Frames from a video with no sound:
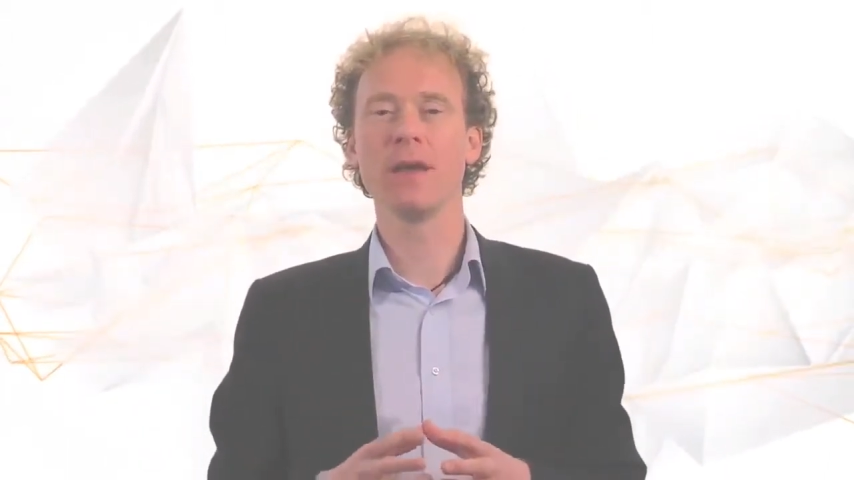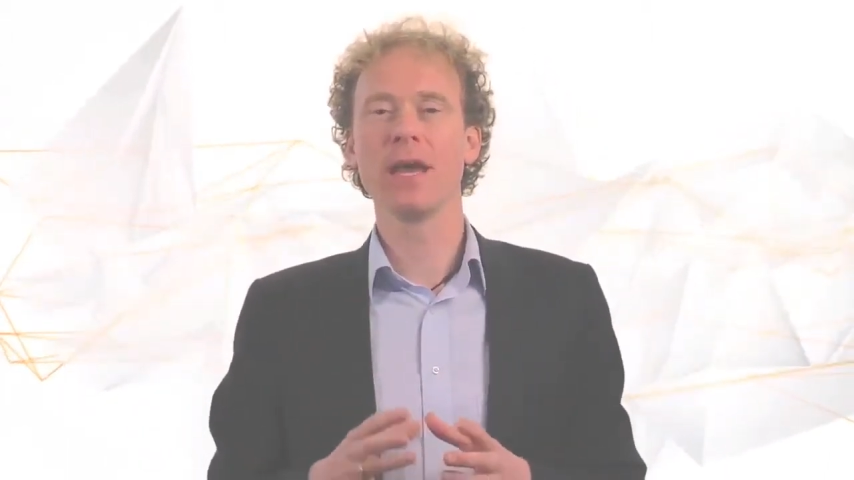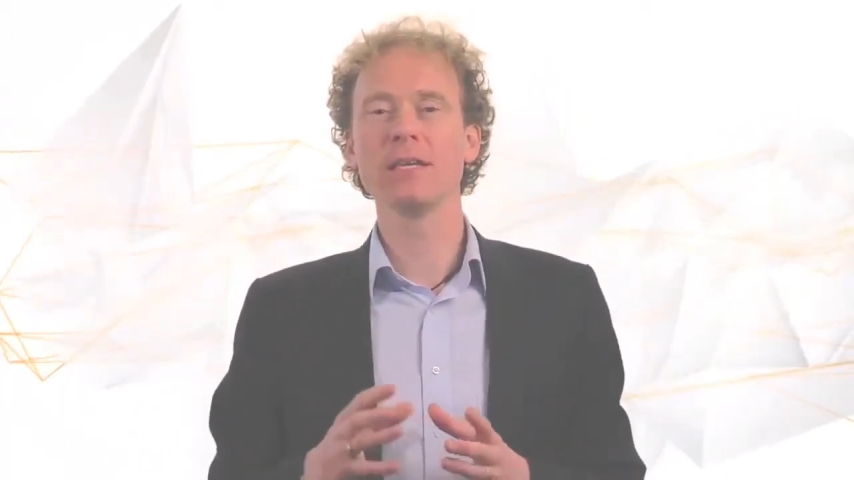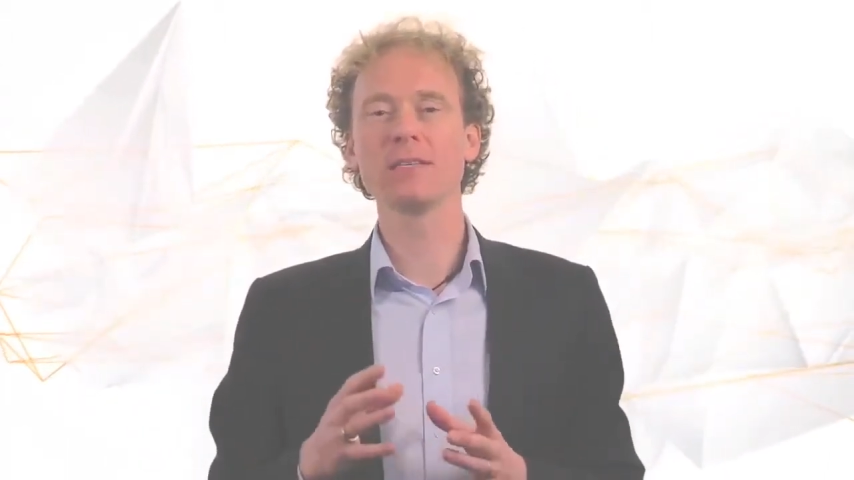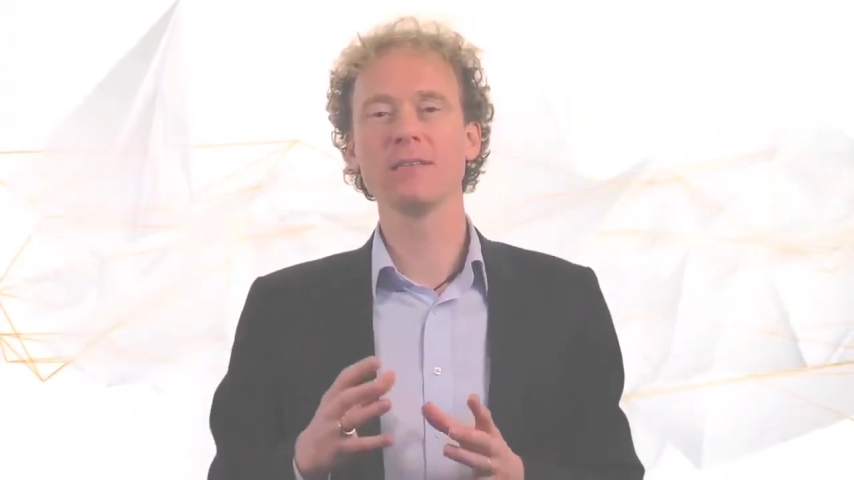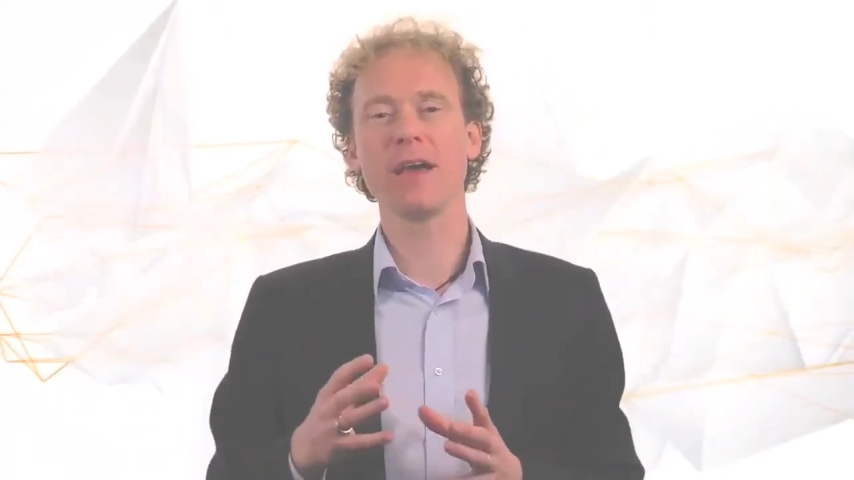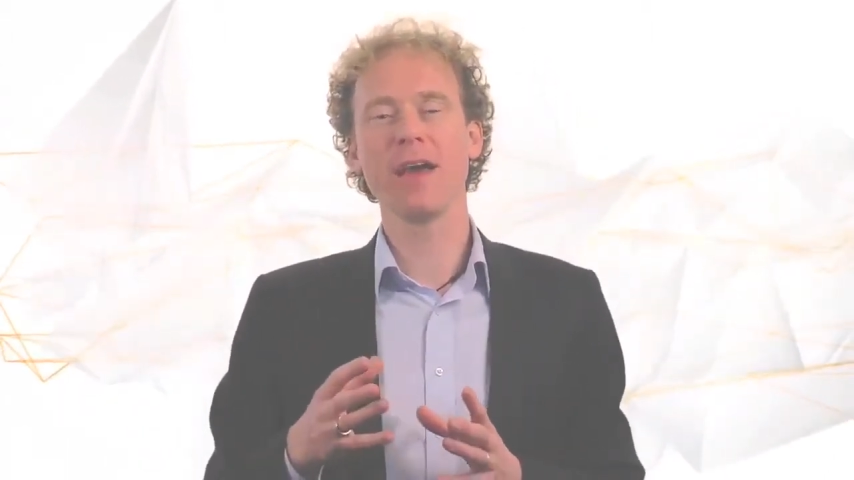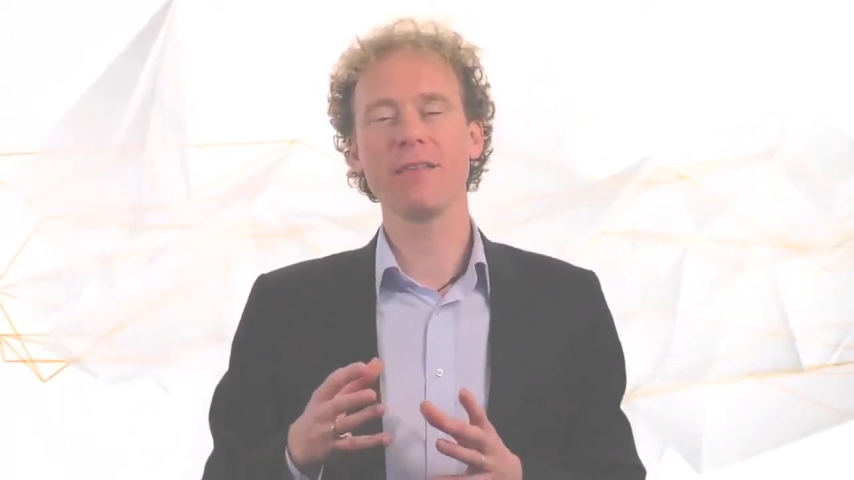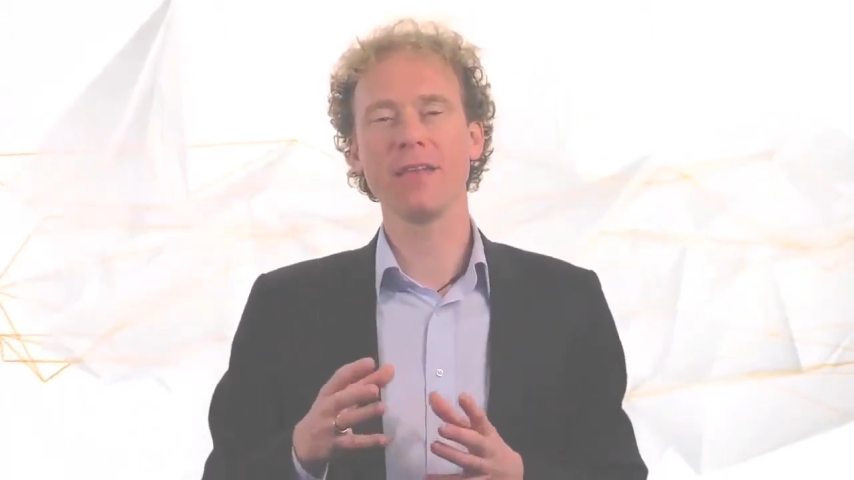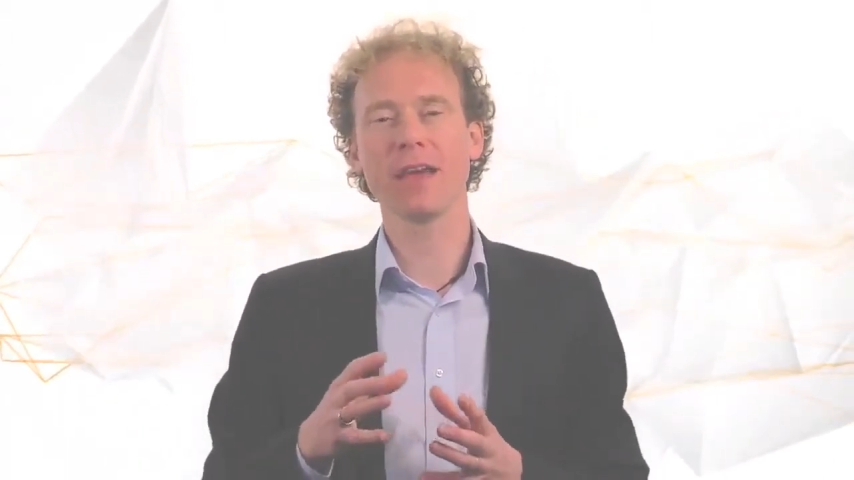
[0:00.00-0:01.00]
is
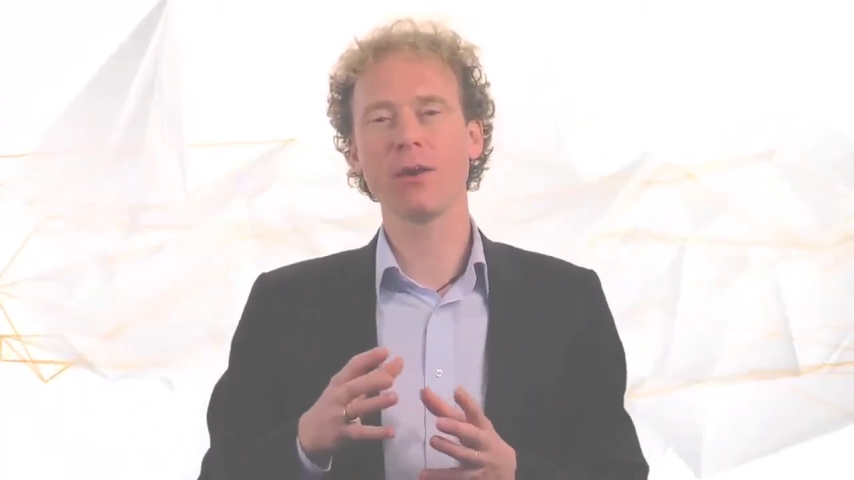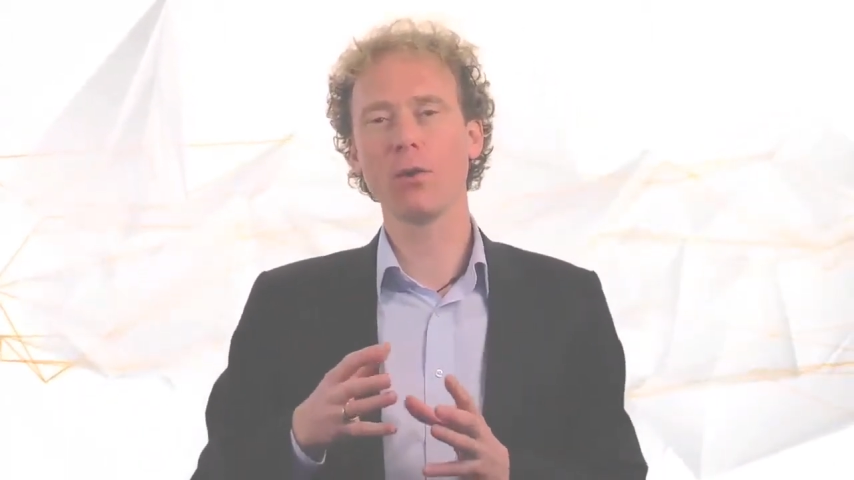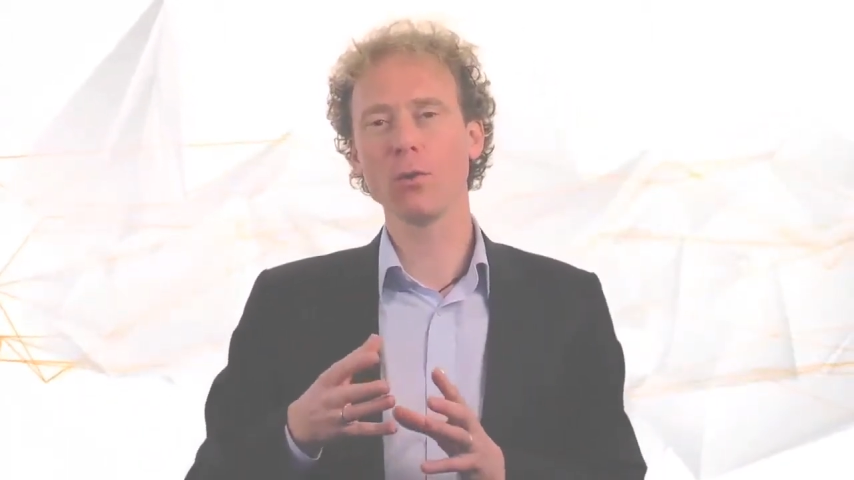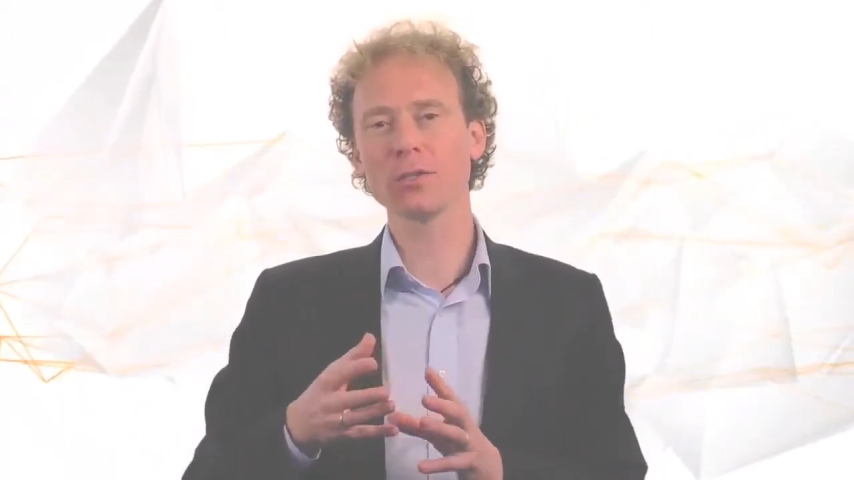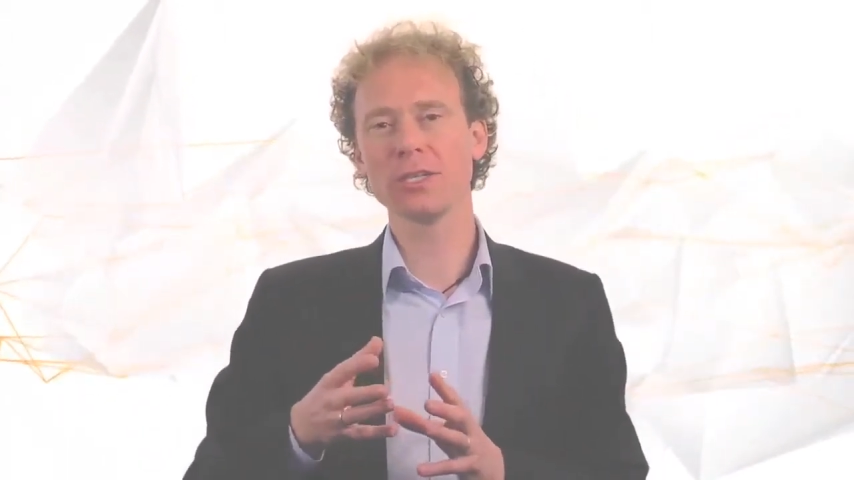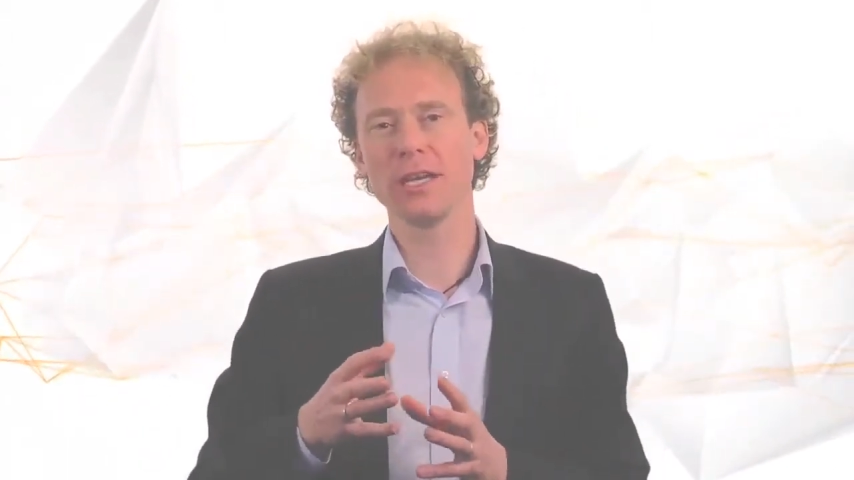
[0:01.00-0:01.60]
that they're caught